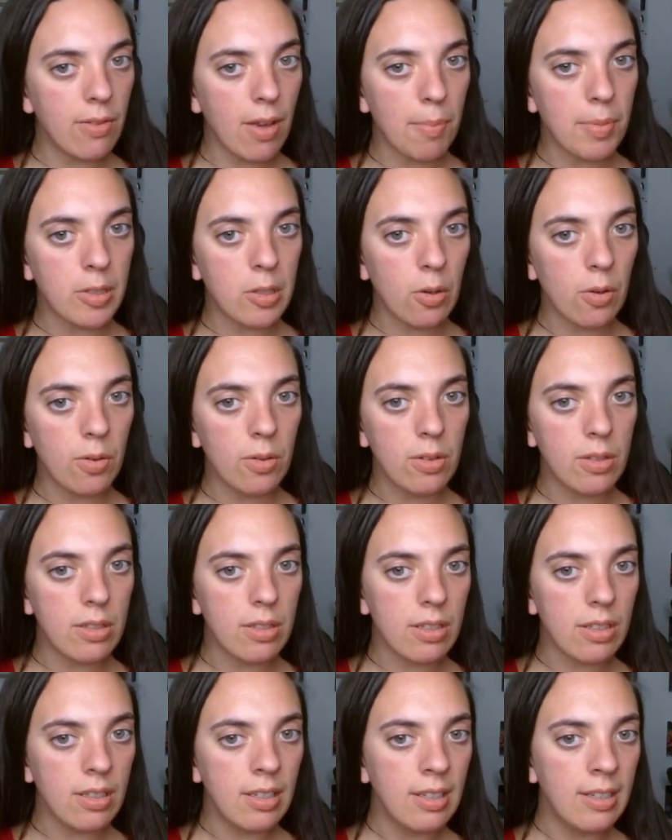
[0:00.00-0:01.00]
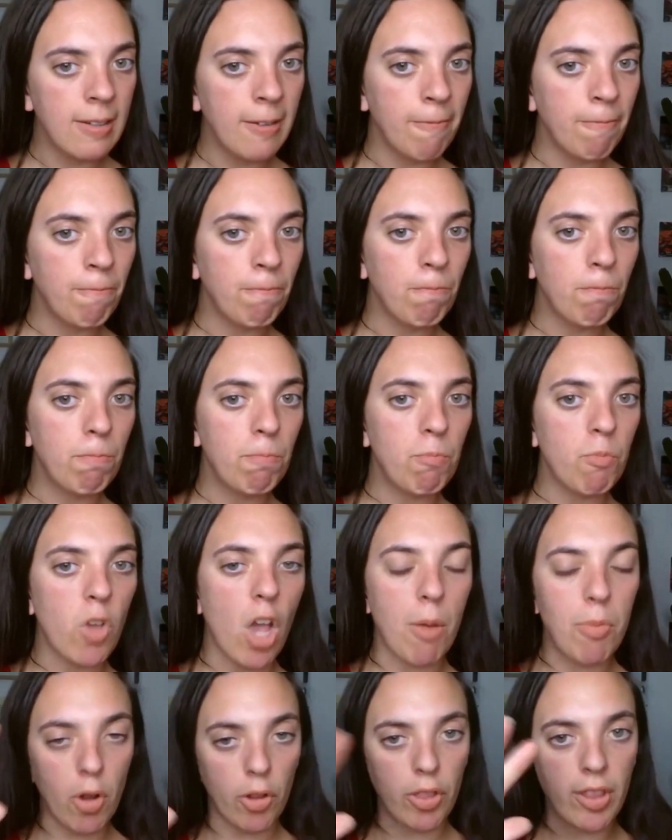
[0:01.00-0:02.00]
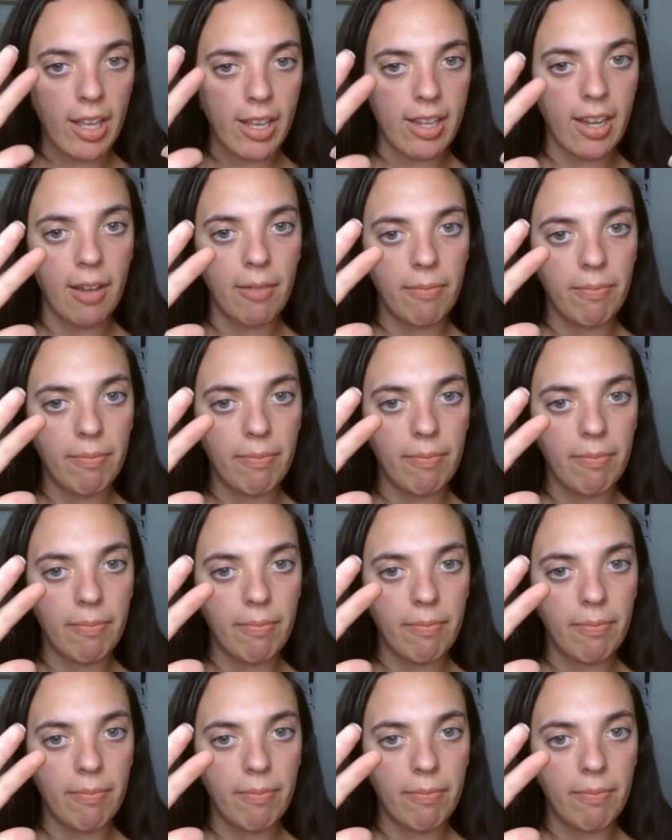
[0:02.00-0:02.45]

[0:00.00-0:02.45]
episodes. I'm not there yet.